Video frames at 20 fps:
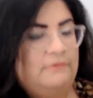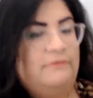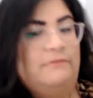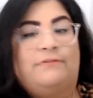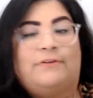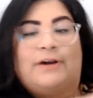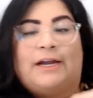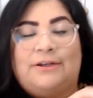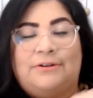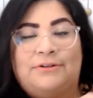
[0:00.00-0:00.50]

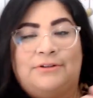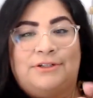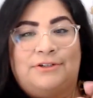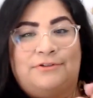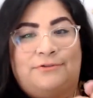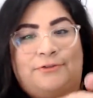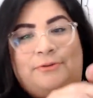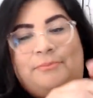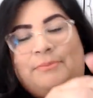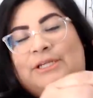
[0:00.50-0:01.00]
vital
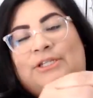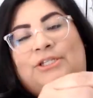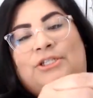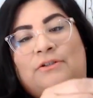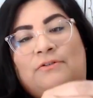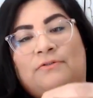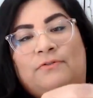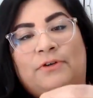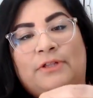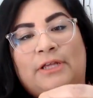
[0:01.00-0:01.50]

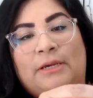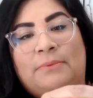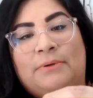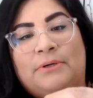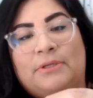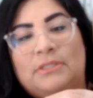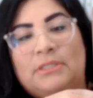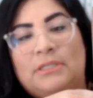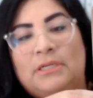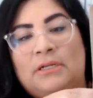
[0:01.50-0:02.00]
information for that
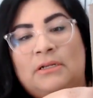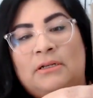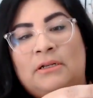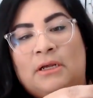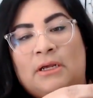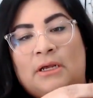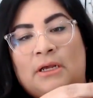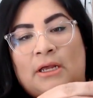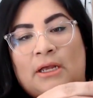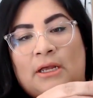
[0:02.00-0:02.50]
person
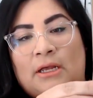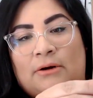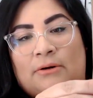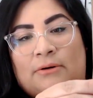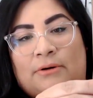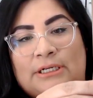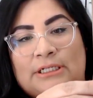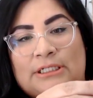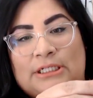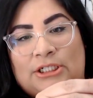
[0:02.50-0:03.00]

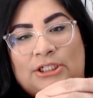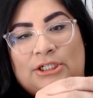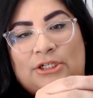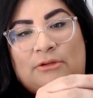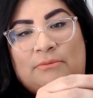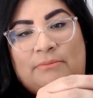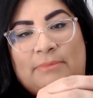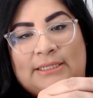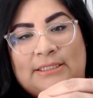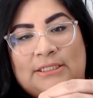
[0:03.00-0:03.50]
or
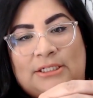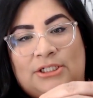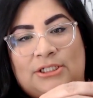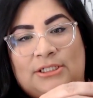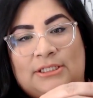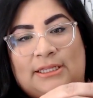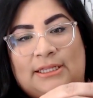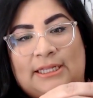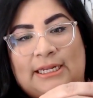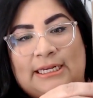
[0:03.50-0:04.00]
additional
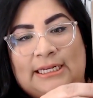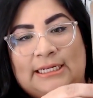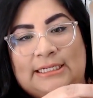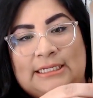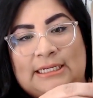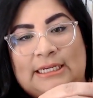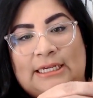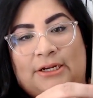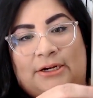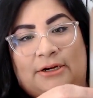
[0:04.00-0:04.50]
messages that they need
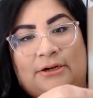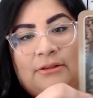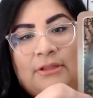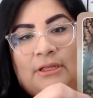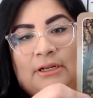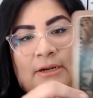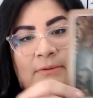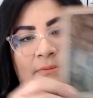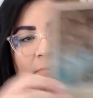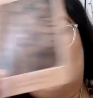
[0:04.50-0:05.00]
to hear,
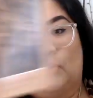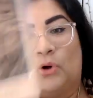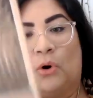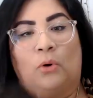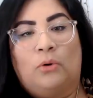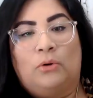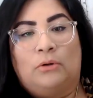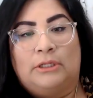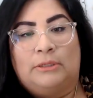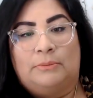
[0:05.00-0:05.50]
then I will
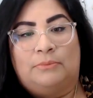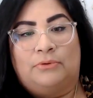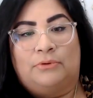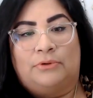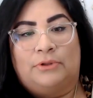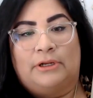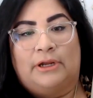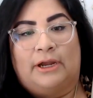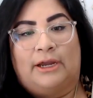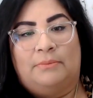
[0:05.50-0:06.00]
totally
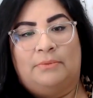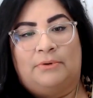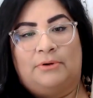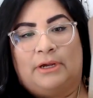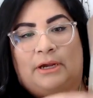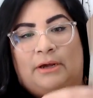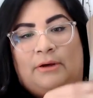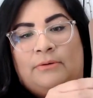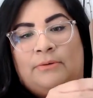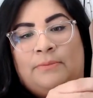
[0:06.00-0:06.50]
pull the guidebook
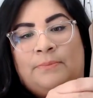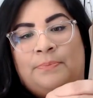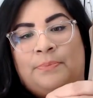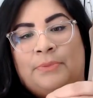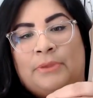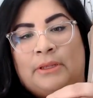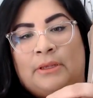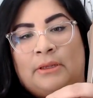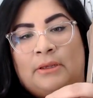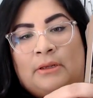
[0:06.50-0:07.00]
out.
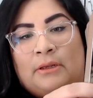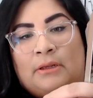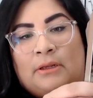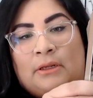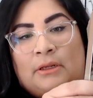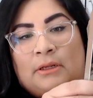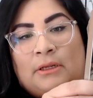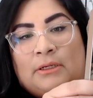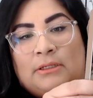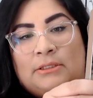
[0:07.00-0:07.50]

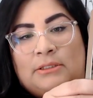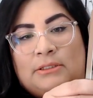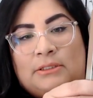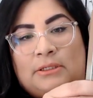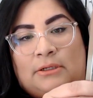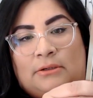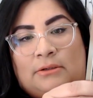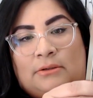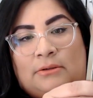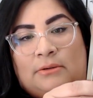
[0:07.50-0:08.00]

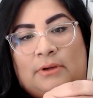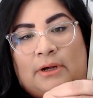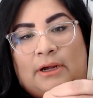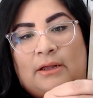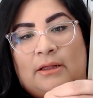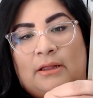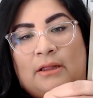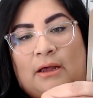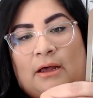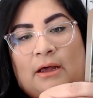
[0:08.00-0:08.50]
So
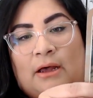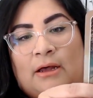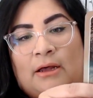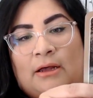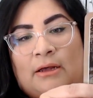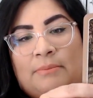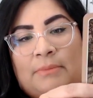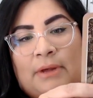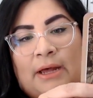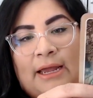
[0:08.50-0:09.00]

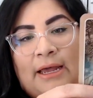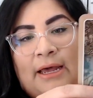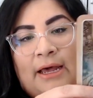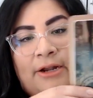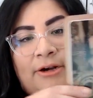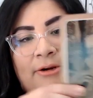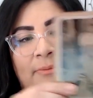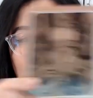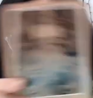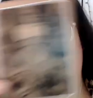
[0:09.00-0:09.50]
um, I
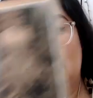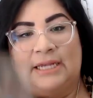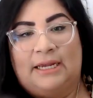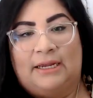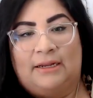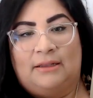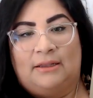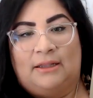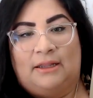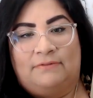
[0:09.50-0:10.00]

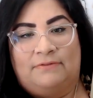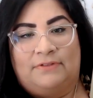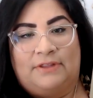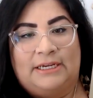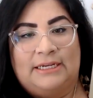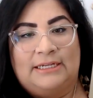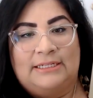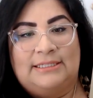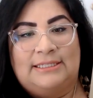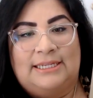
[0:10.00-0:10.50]
100% love
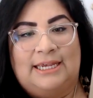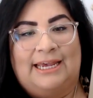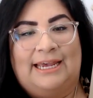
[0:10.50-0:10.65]
this.